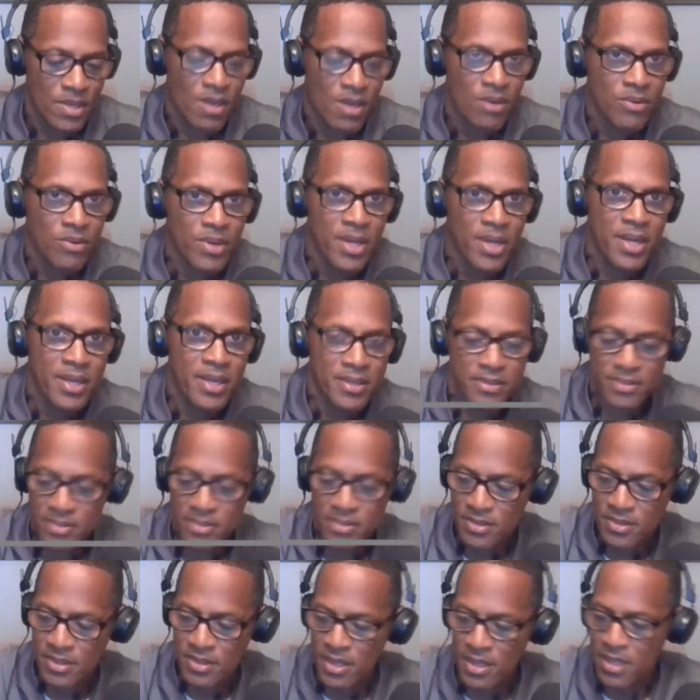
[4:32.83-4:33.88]
All right.
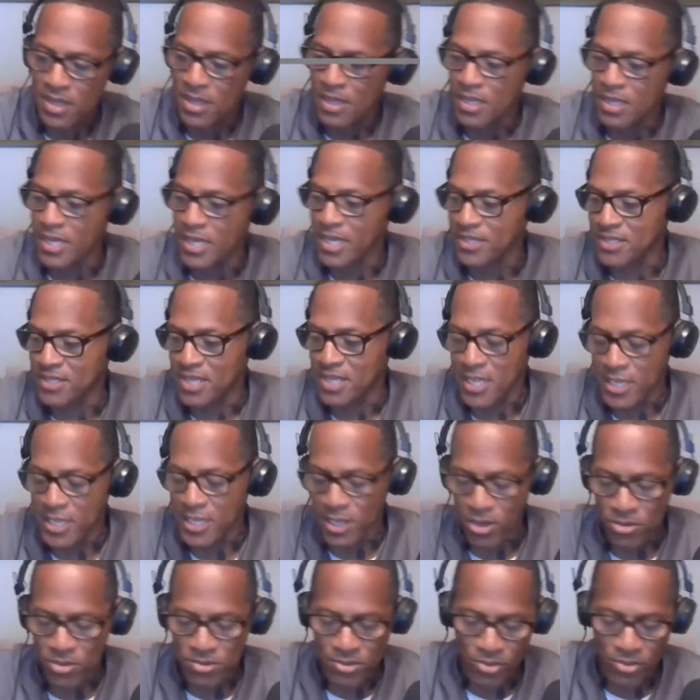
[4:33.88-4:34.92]
Like I said, I didn't
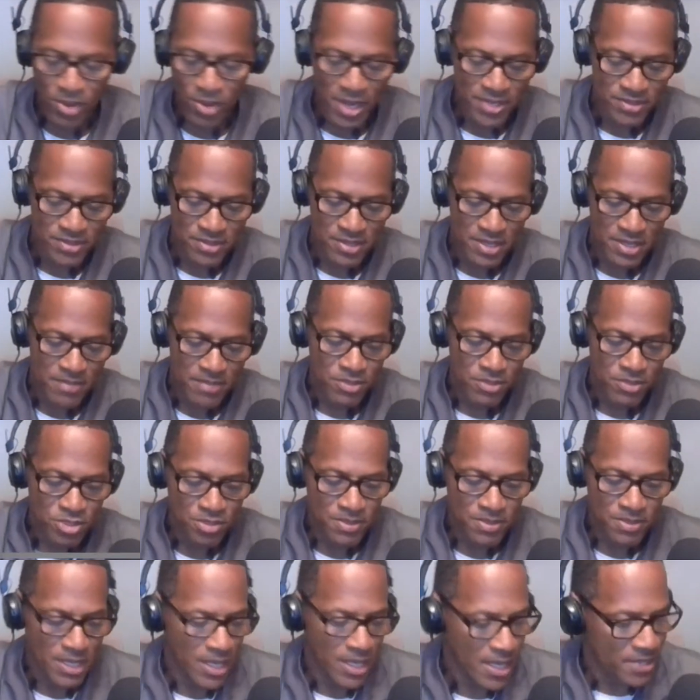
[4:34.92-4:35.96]
own the rights to that music,
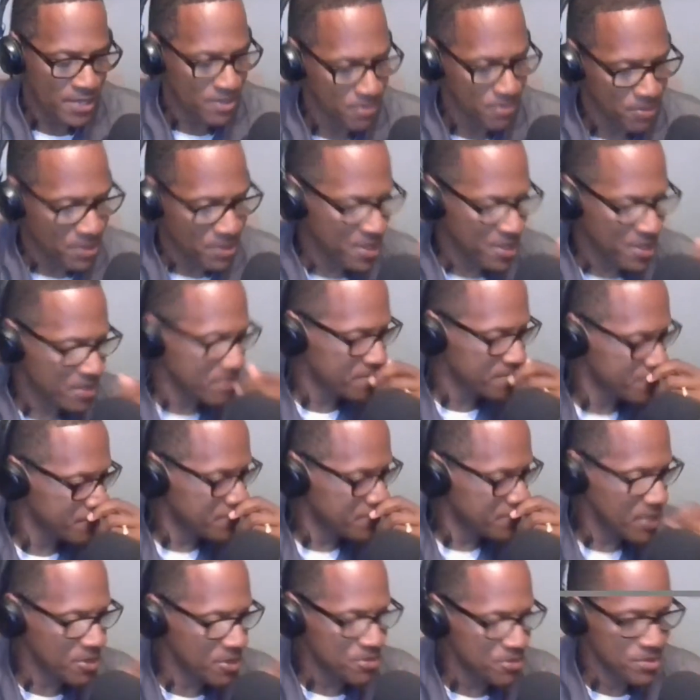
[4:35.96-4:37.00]
but I like to play a
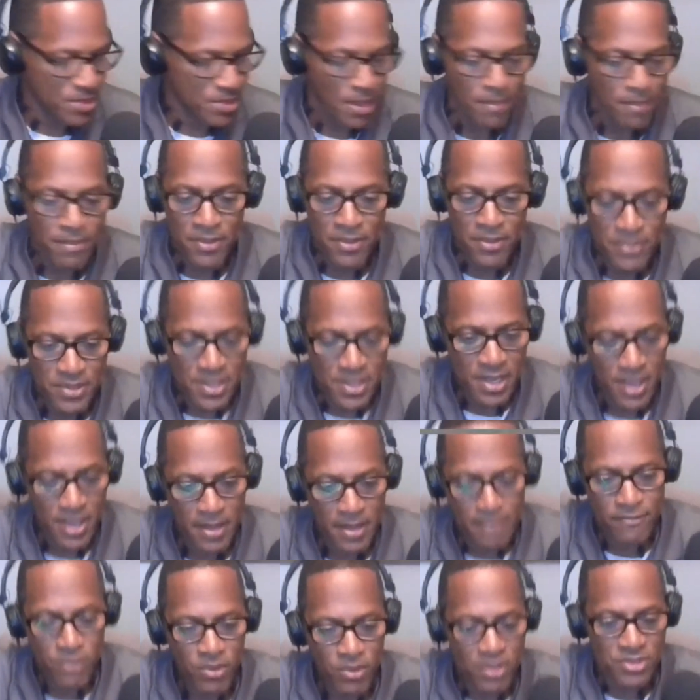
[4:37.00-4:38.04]
little something every
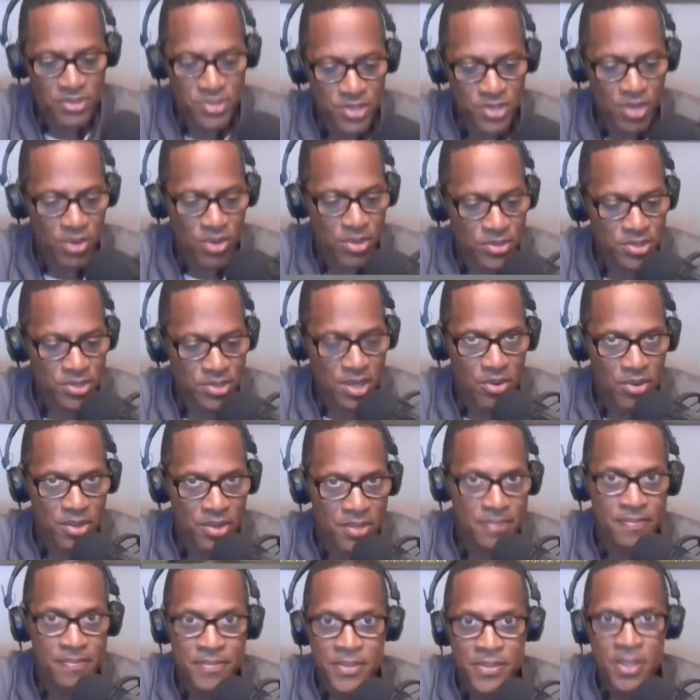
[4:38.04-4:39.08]
time before I start
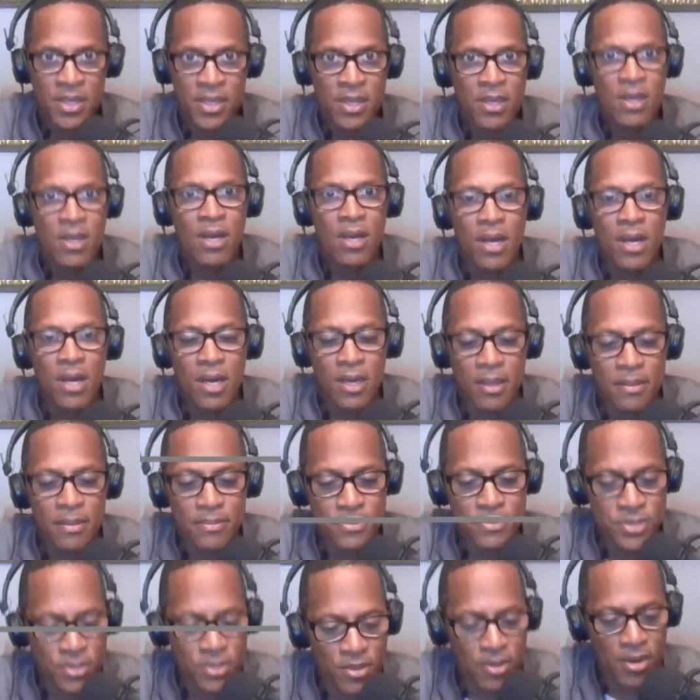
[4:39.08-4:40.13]
talking
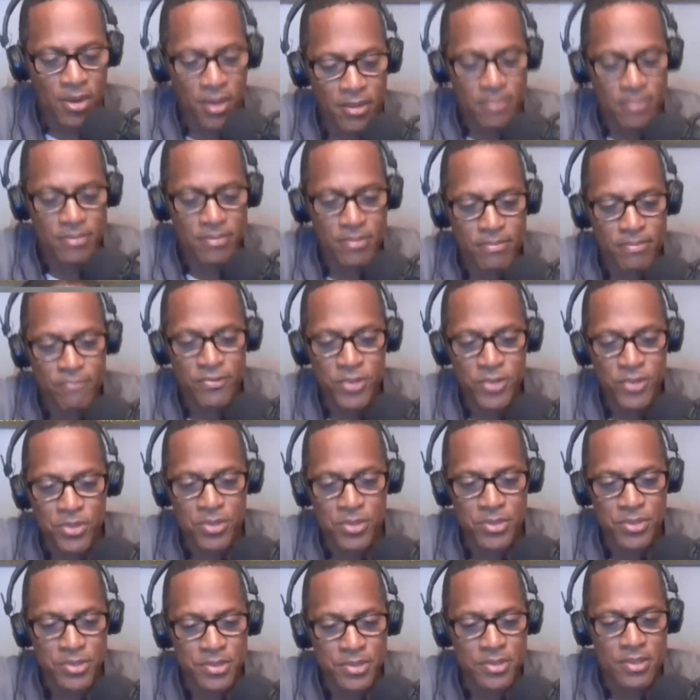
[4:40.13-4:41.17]
to our
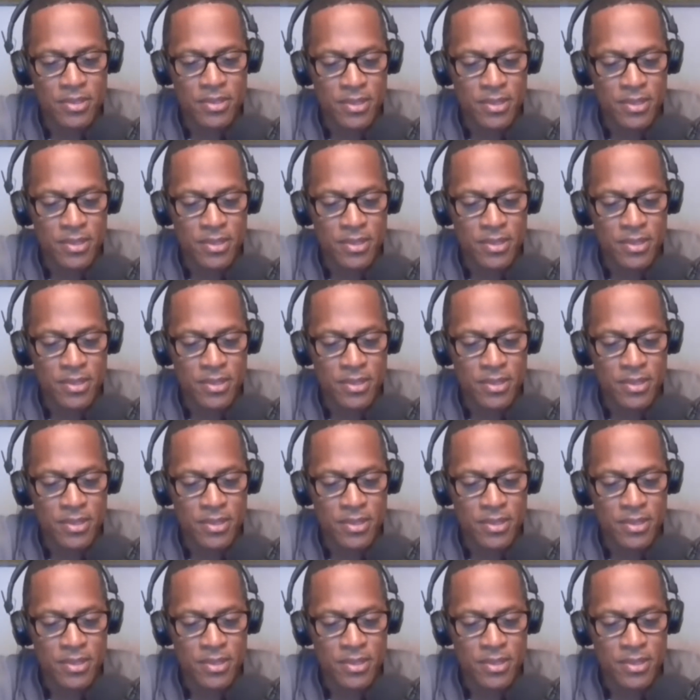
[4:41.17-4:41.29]
viewers.